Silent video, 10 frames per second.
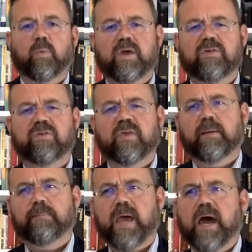with
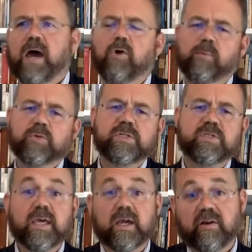a, an almost
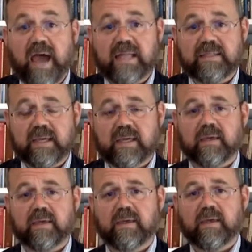
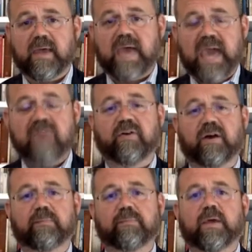theocratic
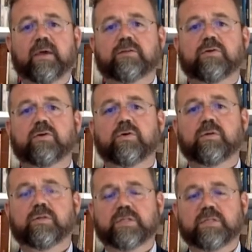effort
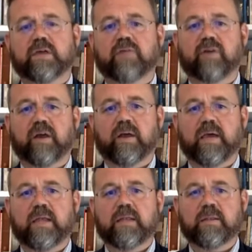to discover
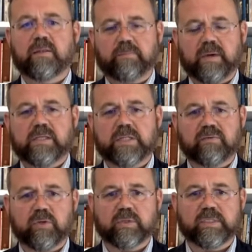in the pages
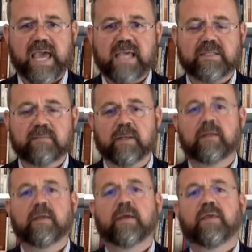of the Old Testament
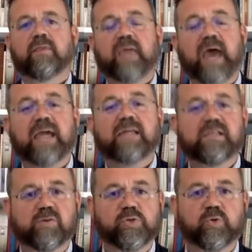the
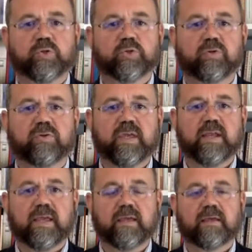ideal social
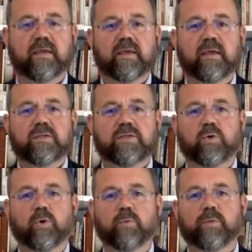theory.
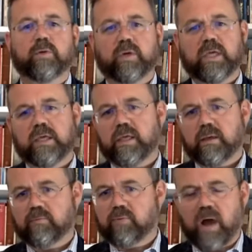So, you know, he,
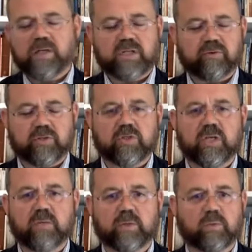R.J.
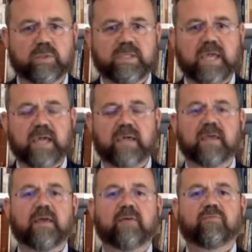would, would take
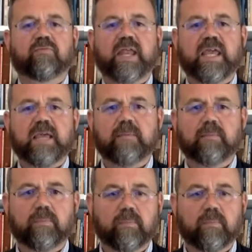very